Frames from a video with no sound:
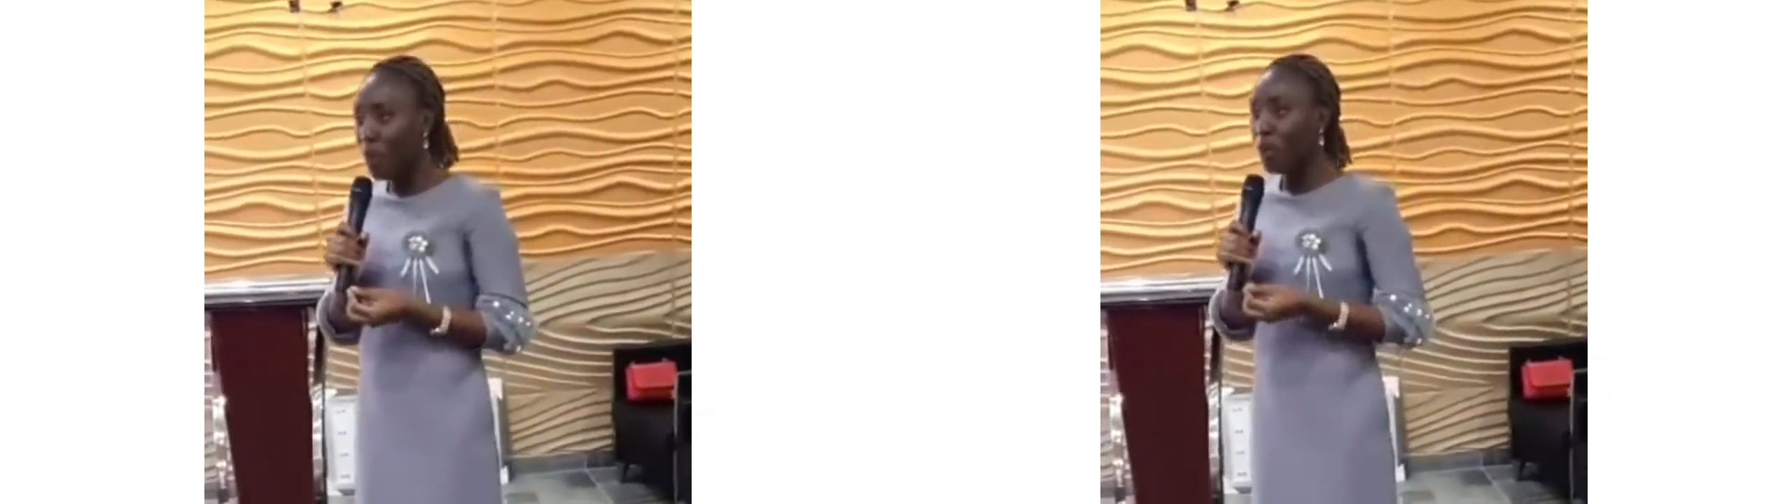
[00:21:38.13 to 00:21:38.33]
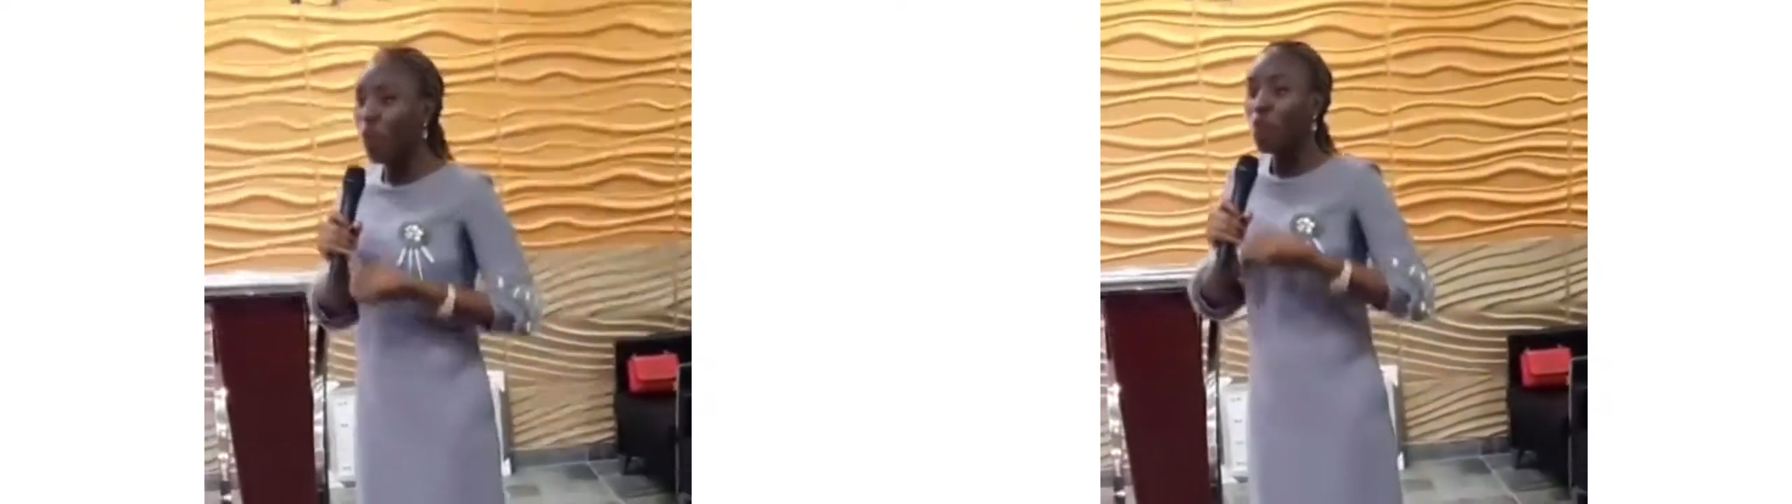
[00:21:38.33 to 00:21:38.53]

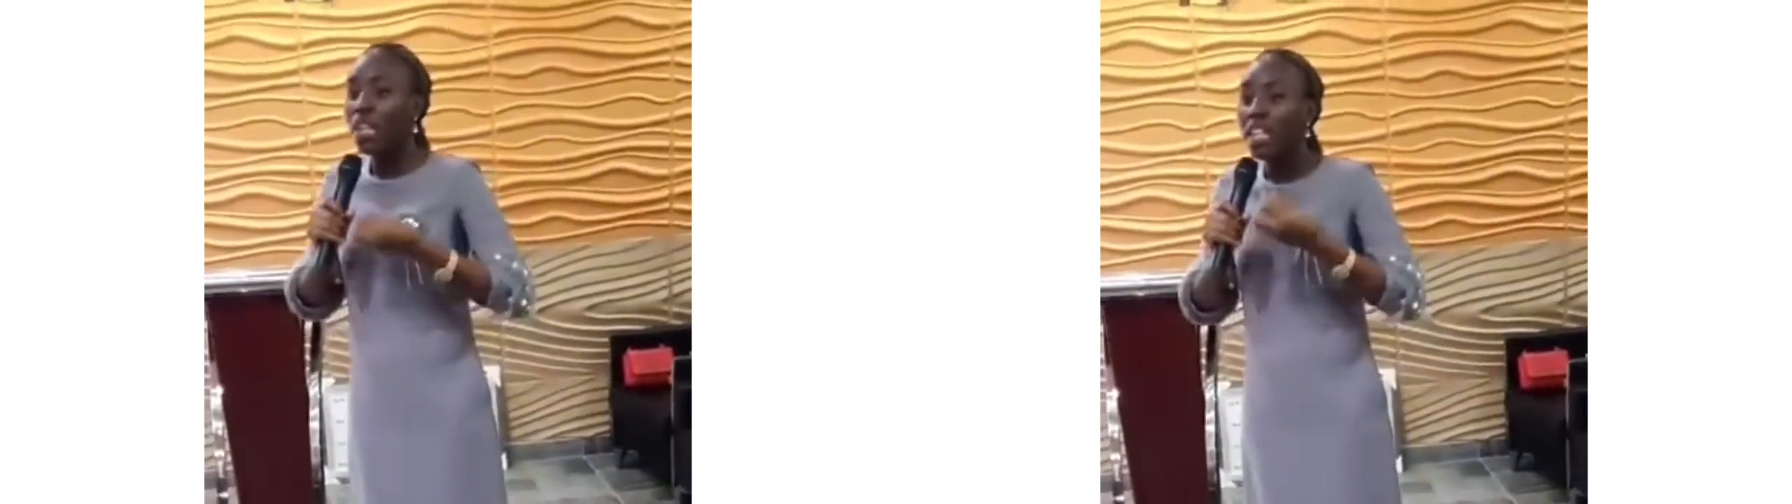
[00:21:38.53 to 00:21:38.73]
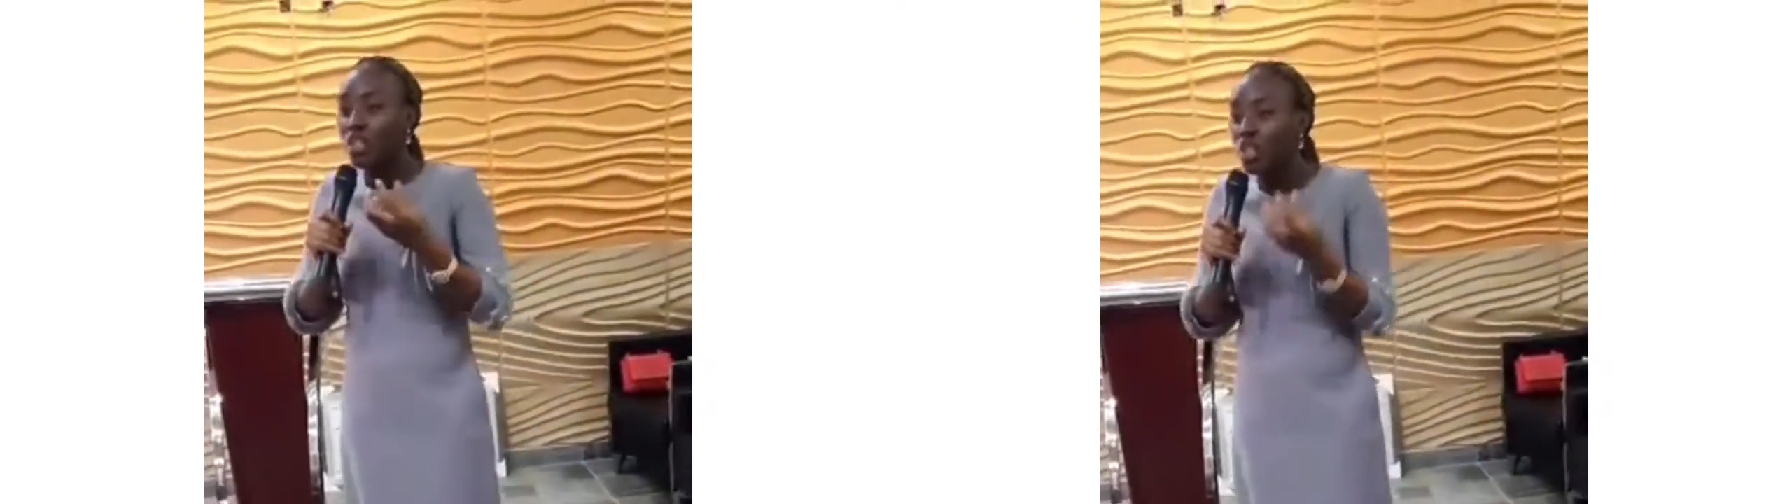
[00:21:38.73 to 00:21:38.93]

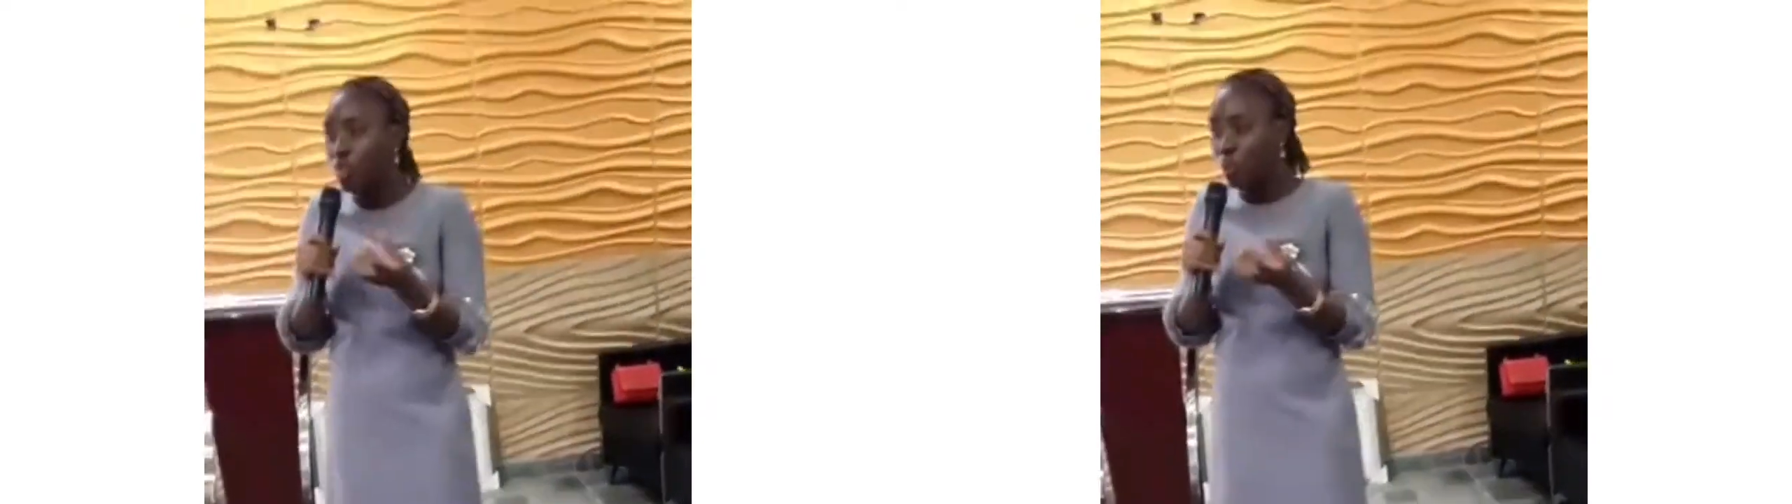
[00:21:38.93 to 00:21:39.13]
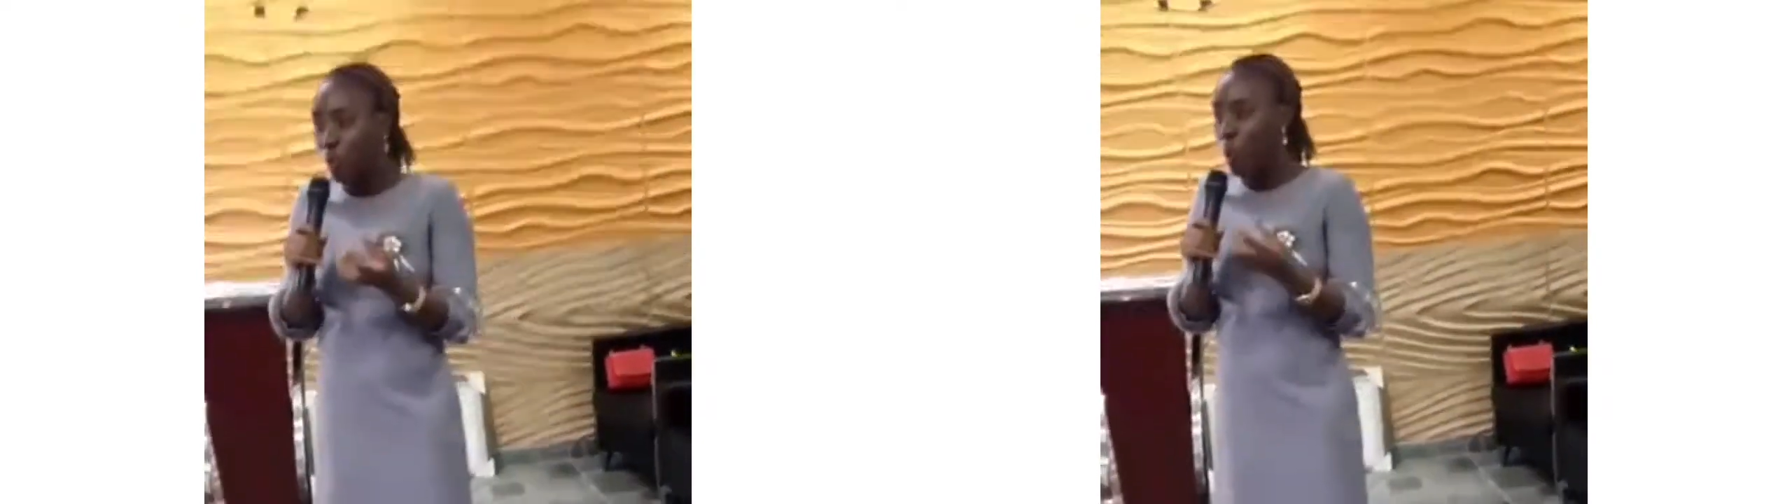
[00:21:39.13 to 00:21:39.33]
trust
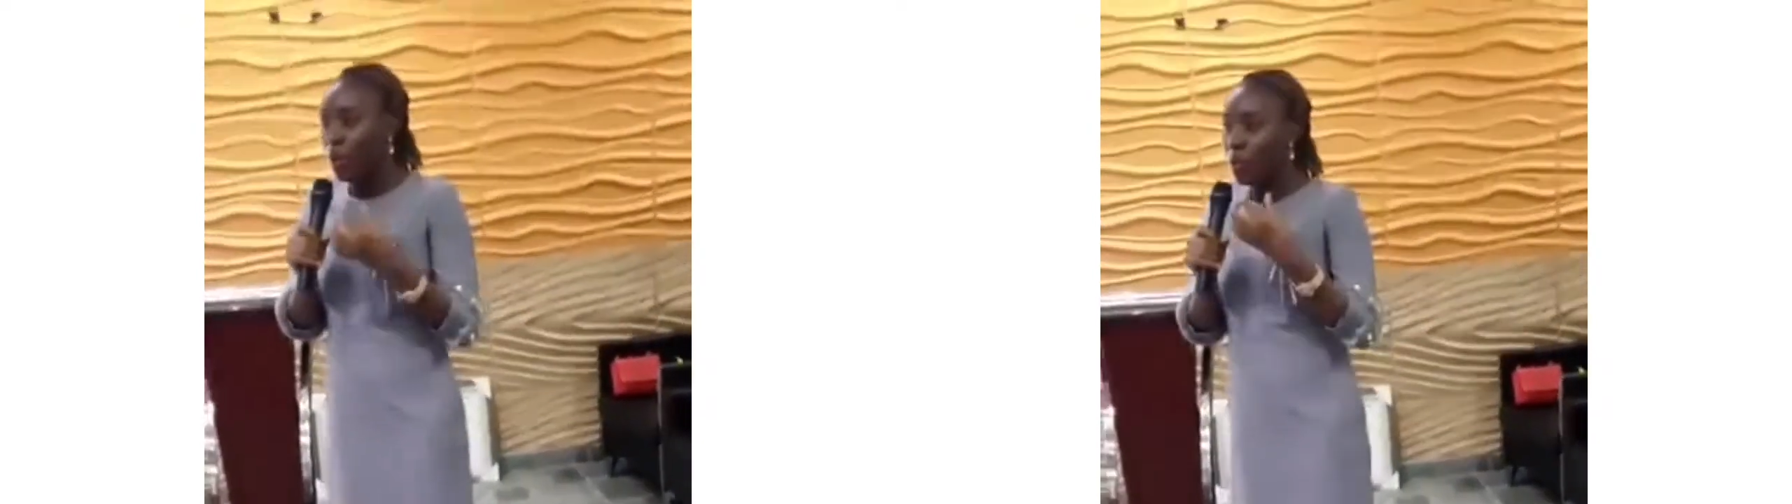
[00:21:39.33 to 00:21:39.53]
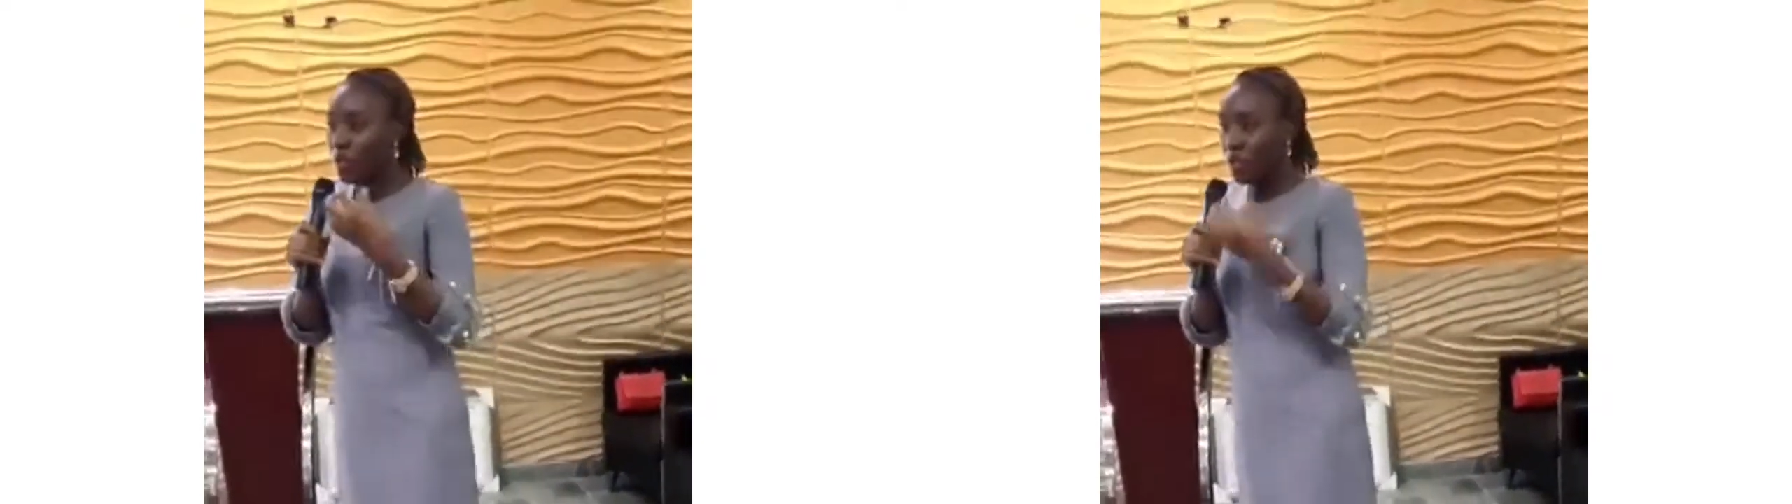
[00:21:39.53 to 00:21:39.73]
what we are
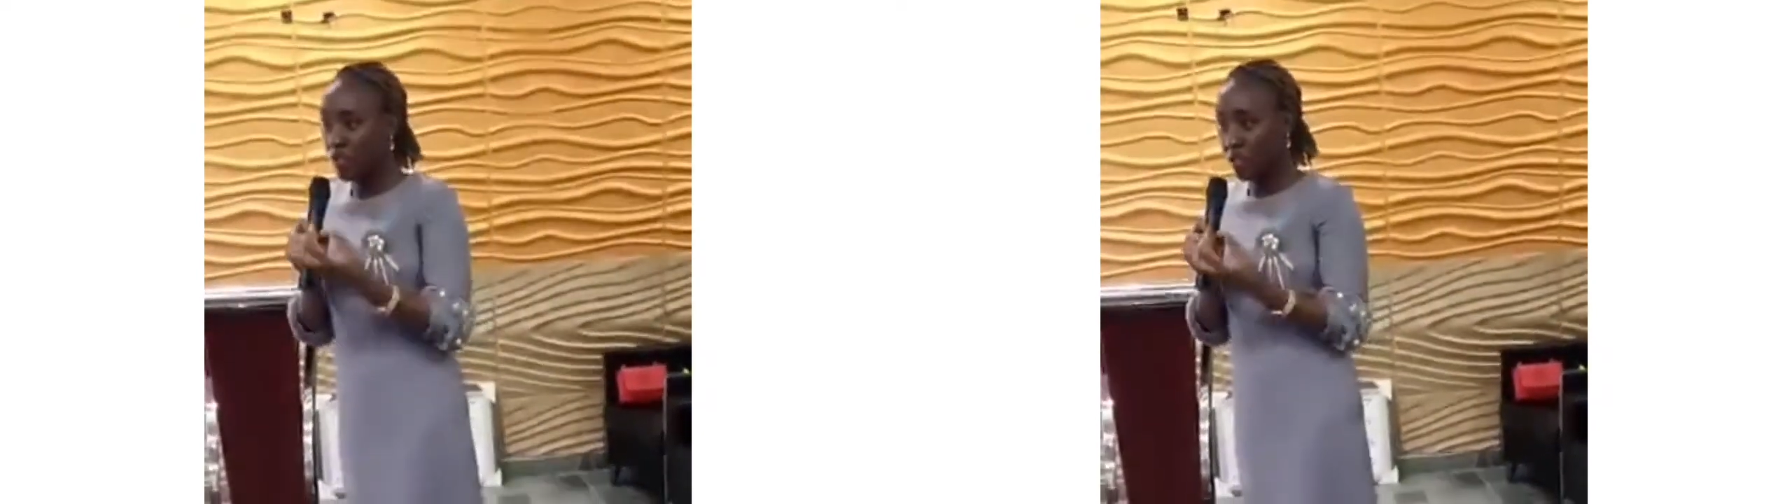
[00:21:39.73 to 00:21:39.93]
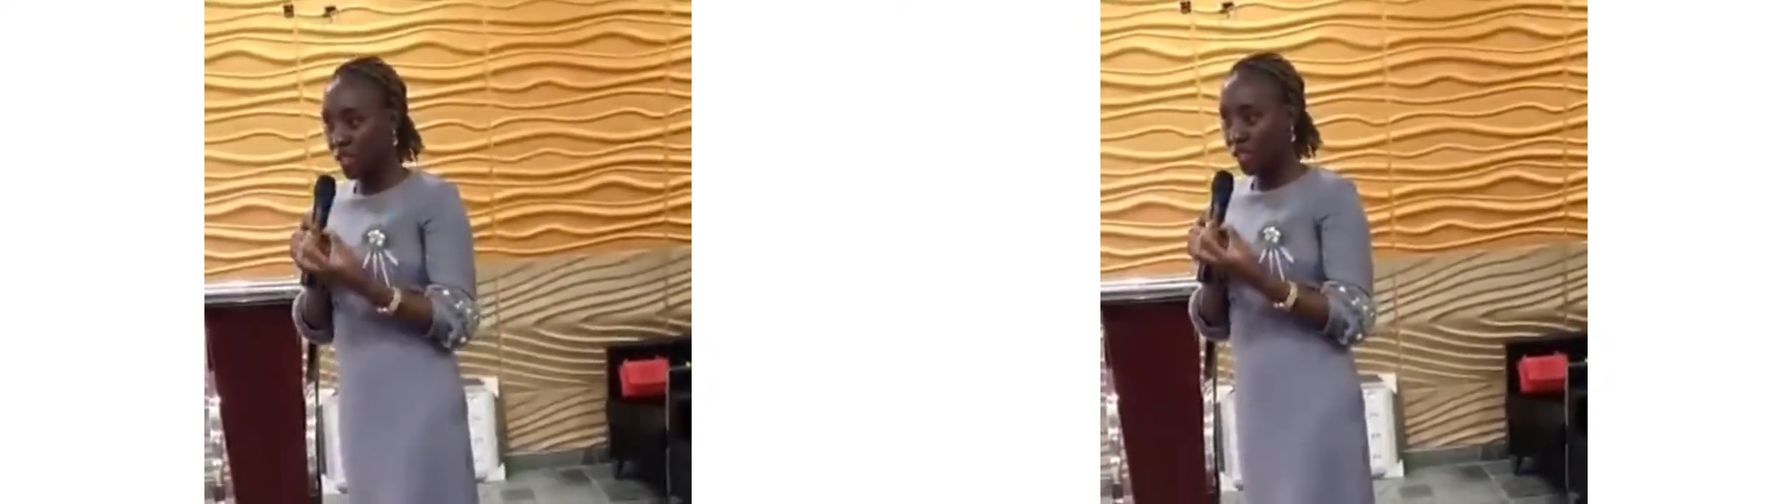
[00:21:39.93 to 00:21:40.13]
saying.